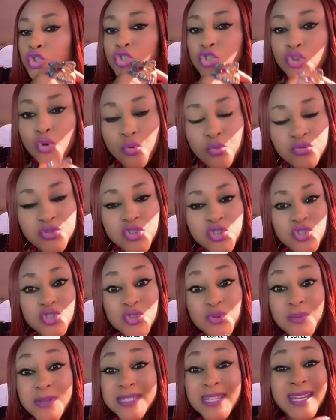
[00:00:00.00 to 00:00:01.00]
Don't
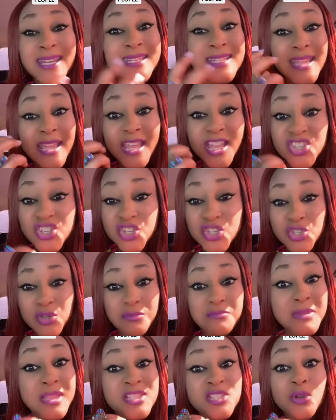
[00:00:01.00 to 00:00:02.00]
do it, and it ages
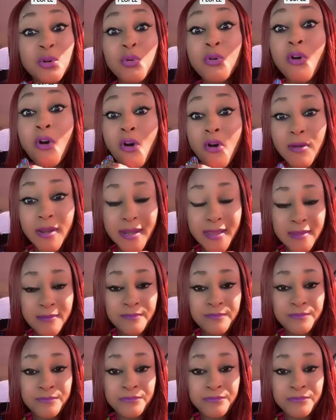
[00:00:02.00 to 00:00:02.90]
you. It makes you look ugly.